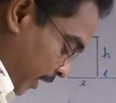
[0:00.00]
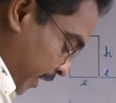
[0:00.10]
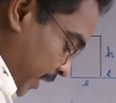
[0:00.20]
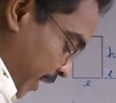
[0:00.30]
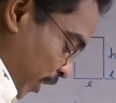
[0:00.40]

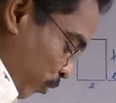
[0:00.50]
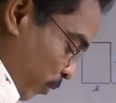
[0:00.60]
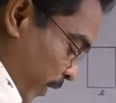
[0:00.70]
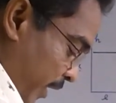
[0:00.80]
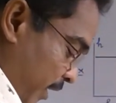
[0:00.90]
Here I
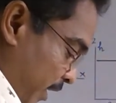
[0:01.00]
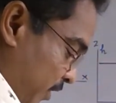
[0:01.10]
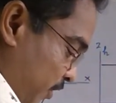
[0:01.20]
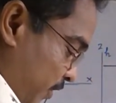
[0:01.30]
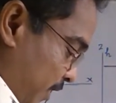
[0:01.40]
am making
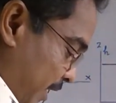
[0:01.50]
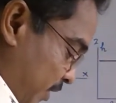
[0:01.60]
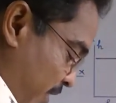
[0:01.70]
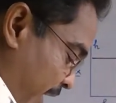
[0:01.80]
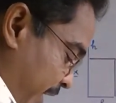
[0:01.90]
a
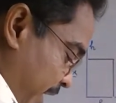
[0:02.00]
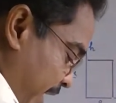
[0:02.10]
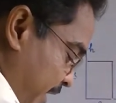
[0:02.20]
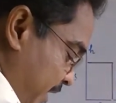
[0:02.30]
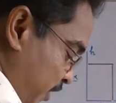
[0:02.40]
slight
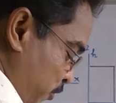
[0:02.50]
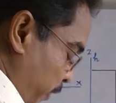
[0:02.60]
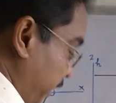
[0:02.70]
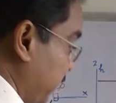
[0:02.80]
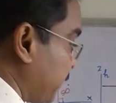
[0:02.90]

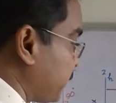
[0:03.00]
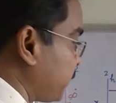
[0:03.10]
adjustment.